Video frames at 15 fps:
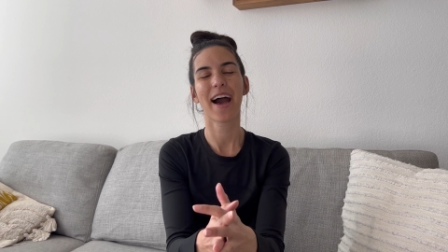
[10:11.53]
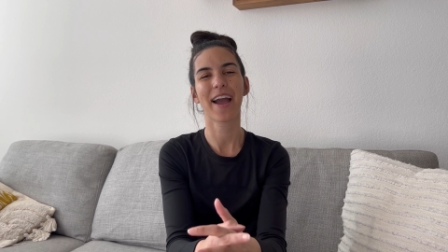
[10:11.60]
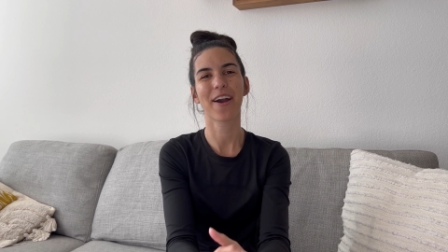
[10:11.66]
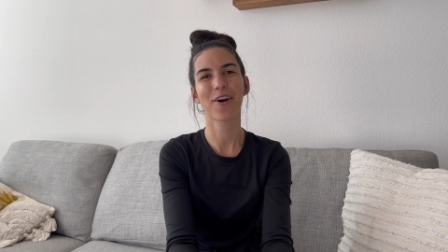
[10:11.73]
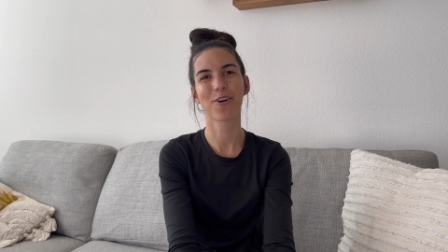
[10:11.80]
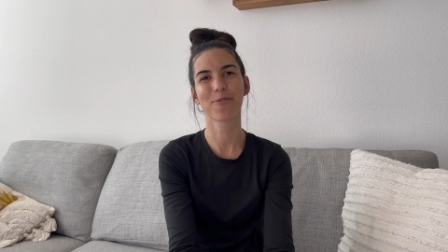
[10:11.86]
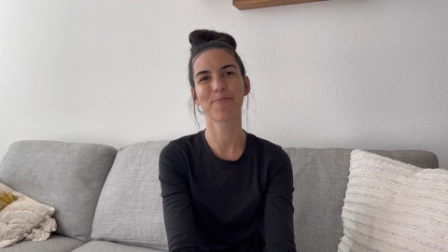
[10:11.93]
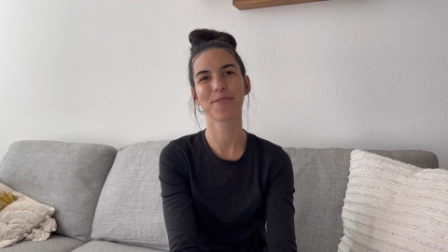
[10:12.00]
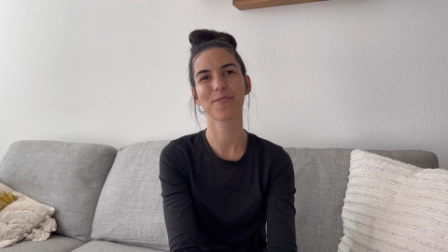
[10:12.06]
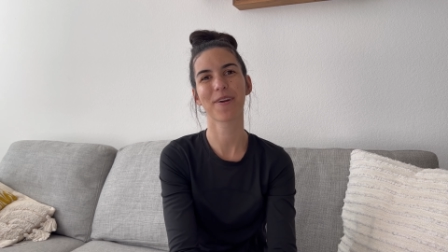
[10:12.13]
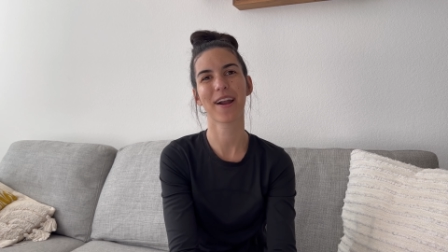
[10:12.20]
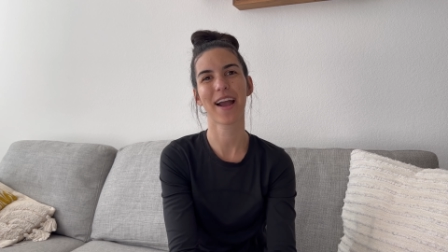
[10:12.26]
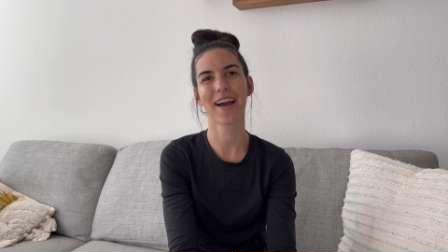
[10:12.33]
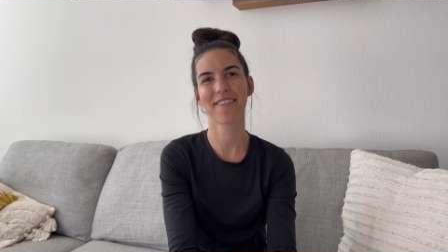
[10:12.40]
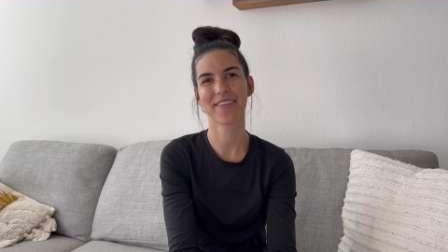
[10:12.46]
I hope you
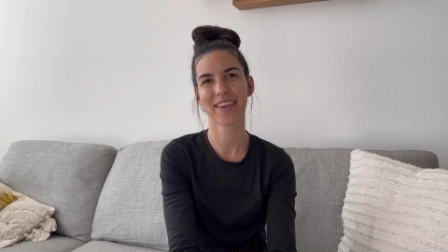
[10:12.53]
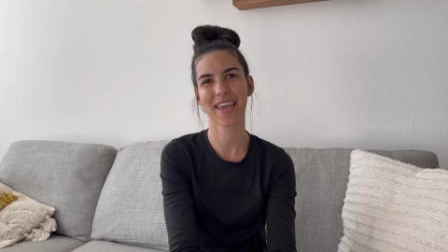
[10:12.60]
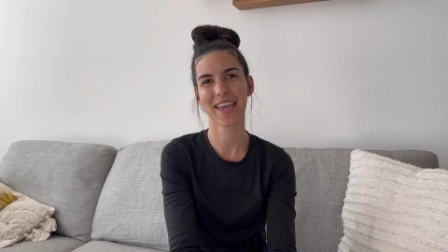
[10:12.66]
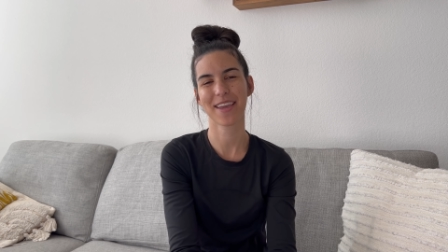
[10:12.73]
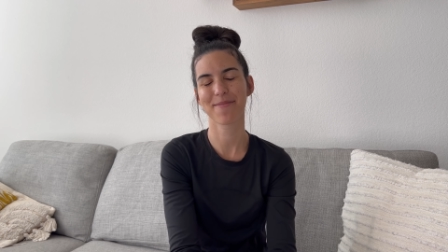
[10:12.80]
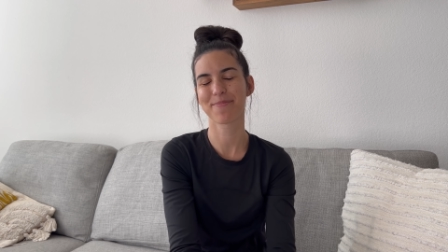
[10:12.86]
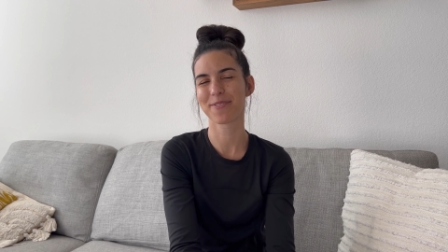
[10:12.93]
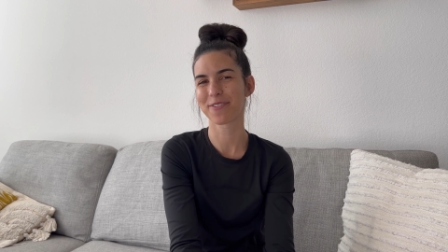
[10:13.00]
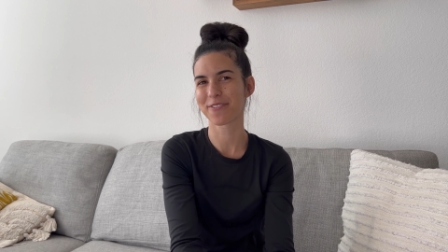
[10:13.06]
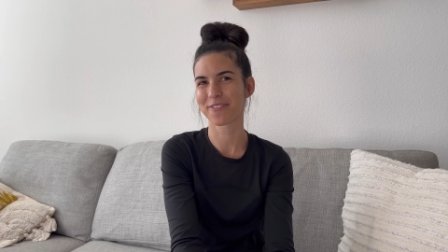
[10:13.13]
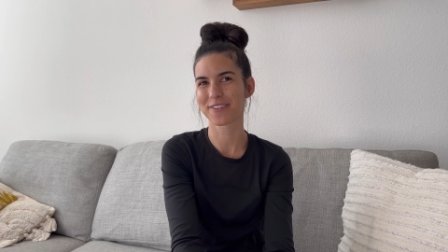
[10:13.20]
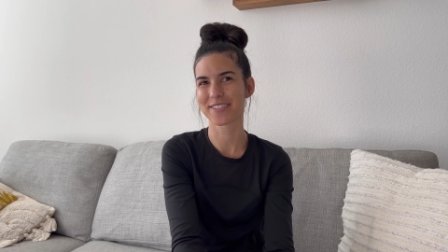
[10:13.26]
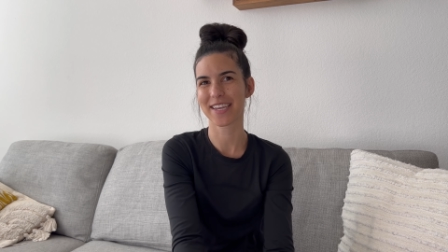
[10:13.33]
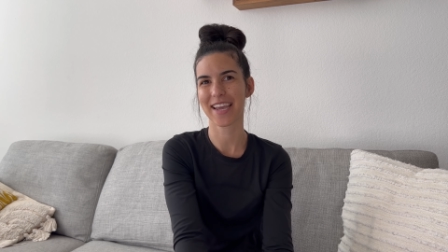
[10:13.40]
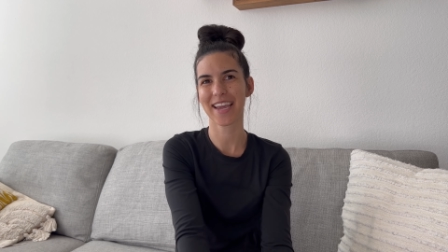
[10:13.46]
are having a
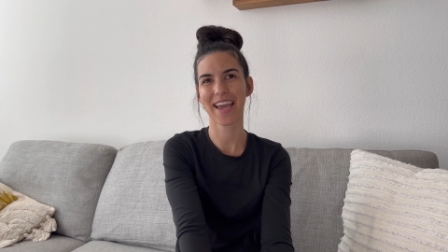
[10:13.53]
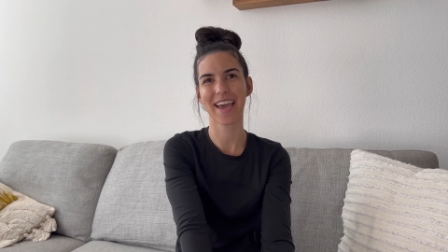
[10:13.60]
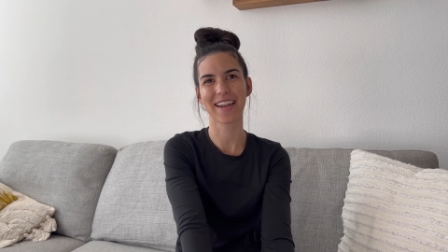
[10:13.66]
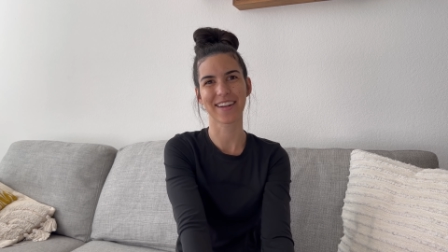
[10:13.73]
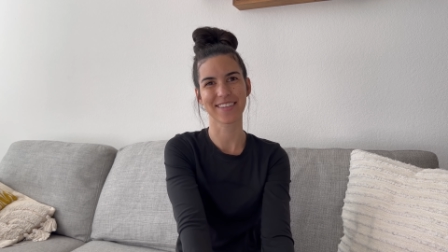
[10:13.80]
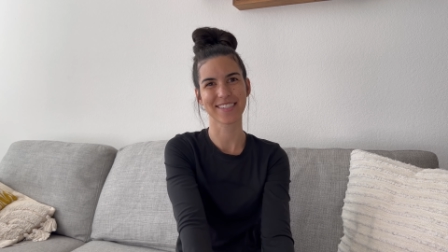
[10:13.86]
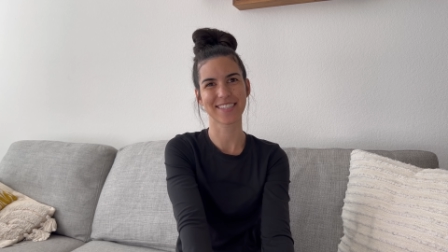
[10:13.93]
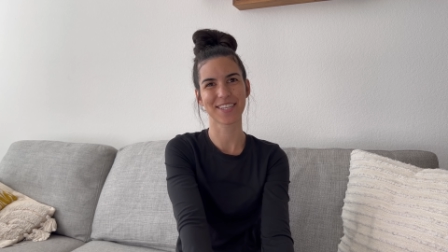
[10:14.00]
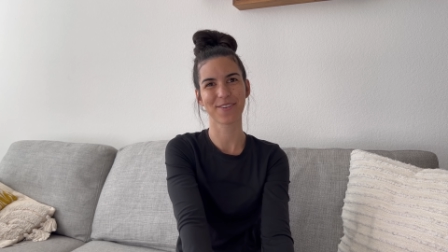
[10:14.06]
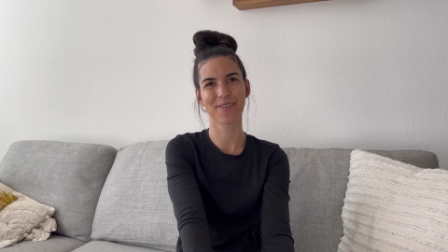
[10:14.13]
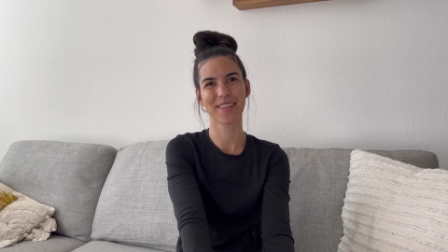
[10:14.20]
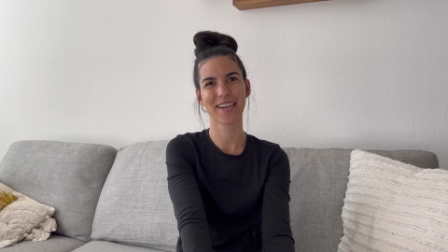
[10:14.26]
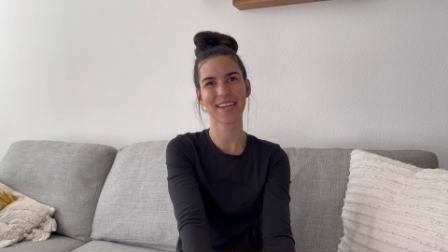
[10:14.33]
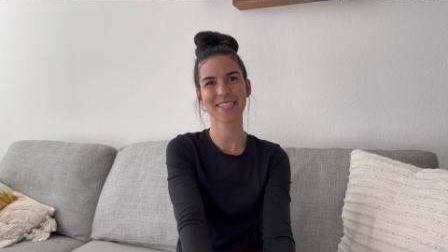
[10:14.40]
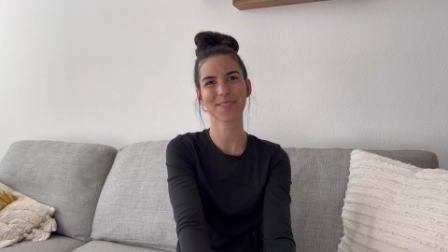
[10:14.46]
beautiful day, and I'll see you in
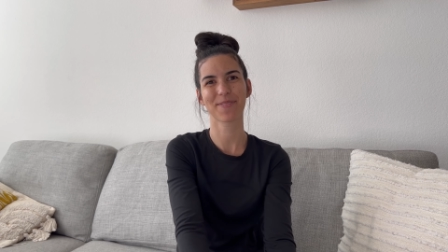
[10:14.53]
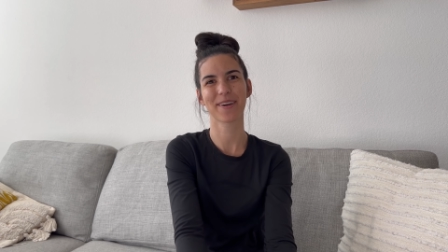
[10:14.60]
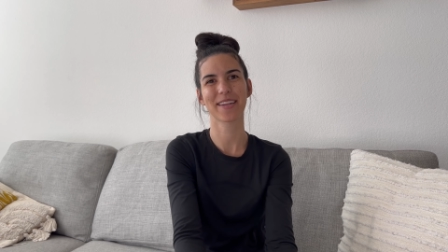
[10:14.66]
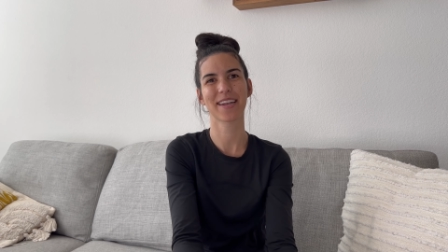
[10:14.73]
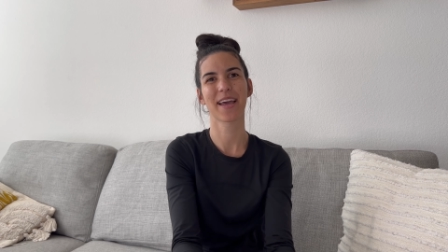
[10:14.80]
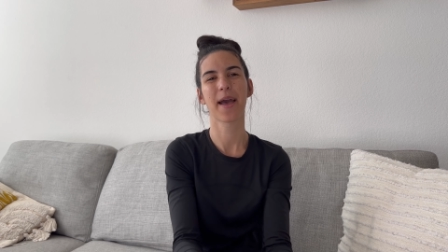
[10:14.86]
the next one.